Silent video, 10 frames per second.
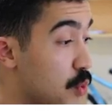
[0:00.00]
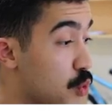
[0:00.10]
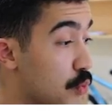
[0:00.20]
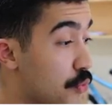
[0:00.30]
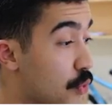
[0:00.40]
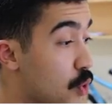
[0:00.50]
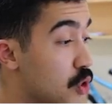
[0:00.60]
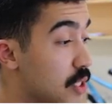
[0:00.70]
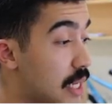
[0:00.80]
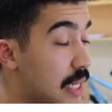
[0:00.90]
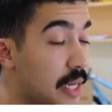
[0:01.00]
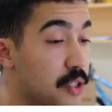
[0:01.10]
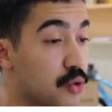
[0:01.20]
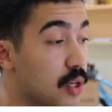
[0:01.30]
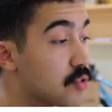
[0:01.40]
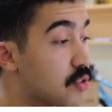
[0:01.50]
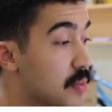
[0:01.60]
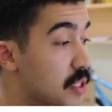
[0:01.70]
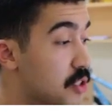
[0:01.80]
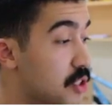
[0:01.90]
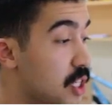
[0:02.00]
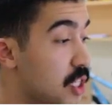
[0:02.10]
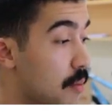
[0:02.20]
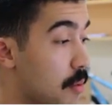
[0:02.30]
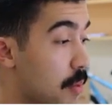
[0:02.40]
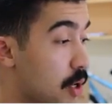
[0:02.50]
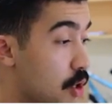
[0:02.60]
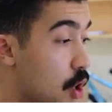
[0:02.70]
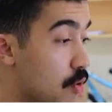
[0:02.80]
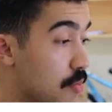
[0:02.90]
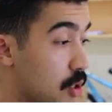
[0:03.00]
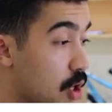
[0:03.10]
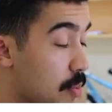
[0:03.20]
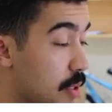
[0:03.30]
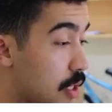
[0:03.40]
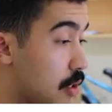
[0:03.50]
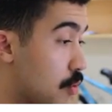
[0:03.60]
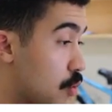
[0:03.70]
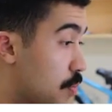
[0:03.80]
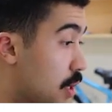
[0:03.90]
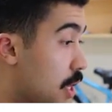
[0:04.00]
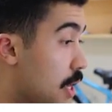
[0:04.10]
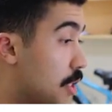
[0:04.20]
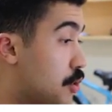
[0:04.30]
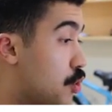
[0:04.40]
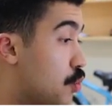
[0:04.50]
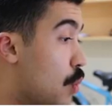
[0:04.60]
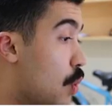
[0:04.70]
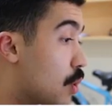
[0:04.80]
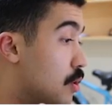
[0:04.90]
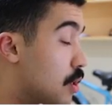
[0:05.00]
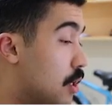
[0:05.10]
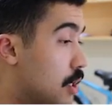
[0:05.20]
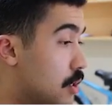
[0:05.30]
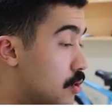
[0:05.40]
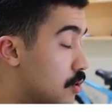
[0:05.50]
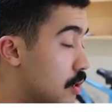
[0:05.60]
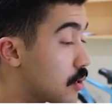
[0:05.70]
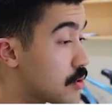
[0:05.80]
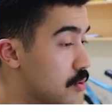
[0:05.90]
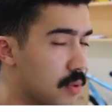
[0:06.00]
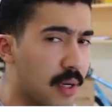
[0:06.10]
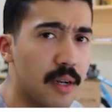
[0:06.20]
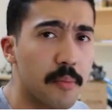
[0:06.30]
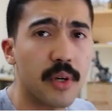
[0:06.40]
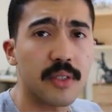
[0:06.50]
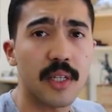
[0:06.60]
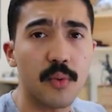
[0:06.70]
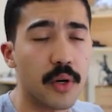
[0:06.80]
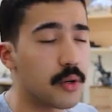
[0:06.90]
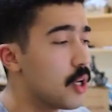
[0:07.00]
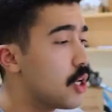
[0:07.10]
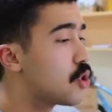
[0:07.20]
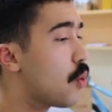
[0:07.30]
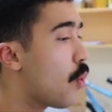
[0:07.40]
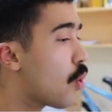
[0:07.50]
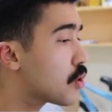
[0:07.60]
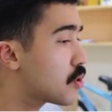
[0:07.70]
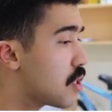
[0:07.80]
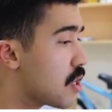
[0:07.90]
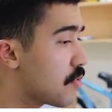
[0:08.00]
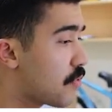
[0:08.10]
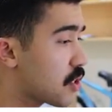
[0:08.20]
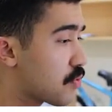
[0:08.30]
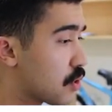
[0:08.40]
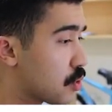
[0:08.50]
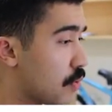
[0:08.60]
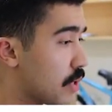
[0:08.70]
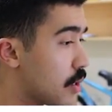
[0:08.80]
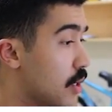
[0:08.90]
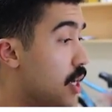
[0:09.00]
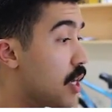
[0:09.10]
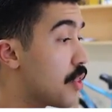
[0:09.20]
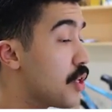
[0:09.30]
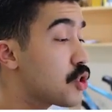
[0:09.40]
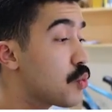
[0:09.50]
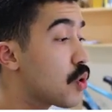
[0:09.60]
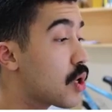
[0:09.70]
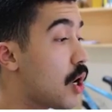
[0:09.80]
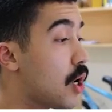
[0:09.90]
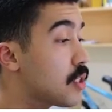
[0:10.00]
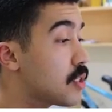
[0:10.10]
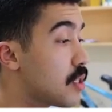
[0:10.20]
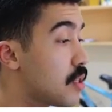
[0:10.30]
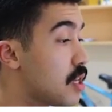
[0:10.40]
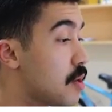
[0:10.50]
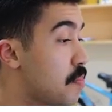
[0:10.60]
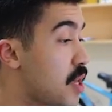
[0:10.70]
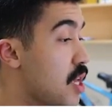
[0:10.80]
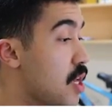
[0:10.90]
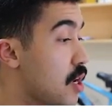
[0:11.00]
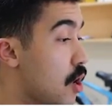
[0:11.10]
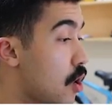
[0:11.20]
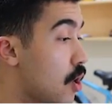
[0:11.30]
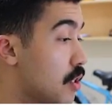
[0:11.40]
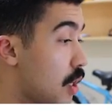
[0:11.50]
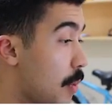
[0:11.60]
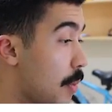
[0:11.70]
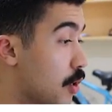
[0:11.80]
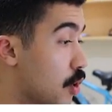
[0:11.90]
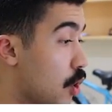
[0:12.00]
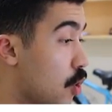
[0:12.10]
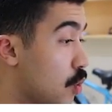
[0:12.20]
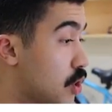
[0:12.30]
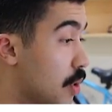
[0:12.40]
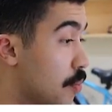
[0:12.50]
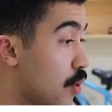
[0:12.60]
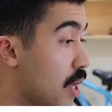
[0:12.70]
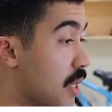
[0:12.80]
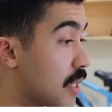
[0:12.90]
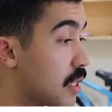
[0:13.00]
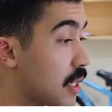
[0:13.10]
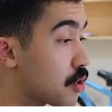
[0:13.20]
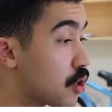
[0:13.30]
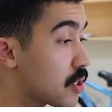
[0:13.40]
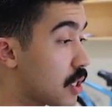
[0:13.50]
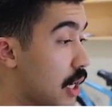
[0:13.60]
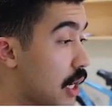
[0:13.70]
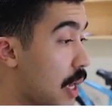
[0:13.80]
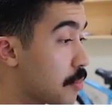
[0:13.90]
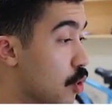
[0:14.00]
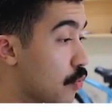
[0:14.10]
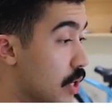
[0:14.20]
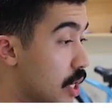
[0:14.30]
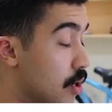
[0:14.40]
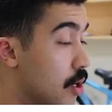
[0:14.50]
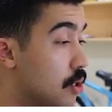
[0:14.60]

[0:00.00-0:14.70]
which will force electrons from the C double bond O, from the carbonyl group, towards, why did I pronounce that weird? Towards the phosphorus over here. This will cause the P double bond O to break and the electrons collapse over here